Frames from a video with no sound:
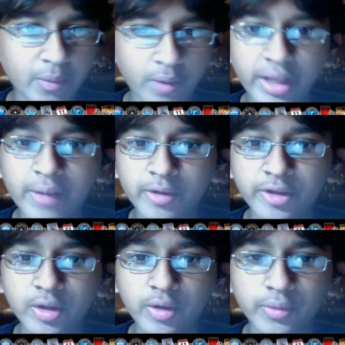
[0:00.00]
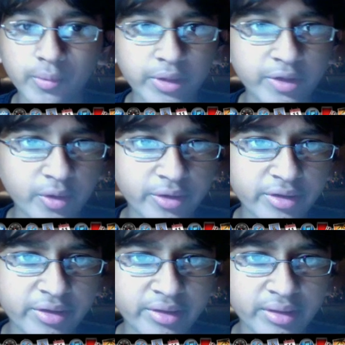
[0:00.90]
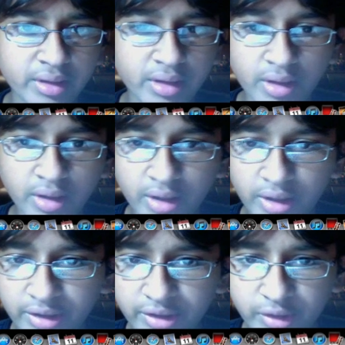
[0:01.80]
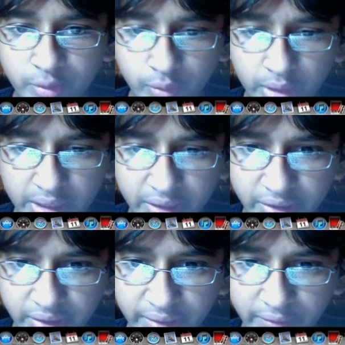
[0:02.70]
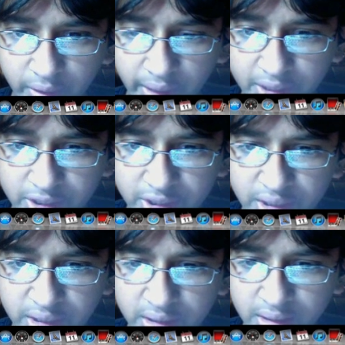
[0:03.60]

wants you to go through resources, screensaver engine